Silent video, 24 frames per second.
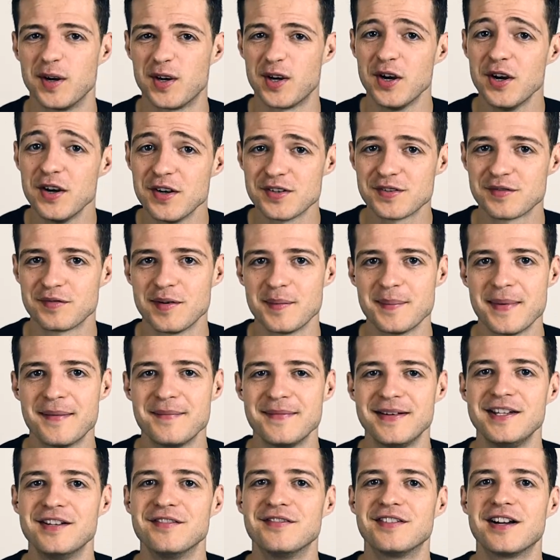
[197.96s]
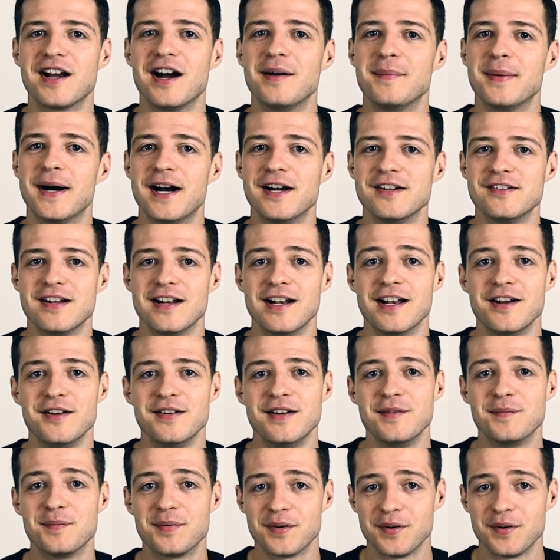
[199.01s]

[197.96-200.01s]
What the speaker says: Because remember, you've carbohydrate loaded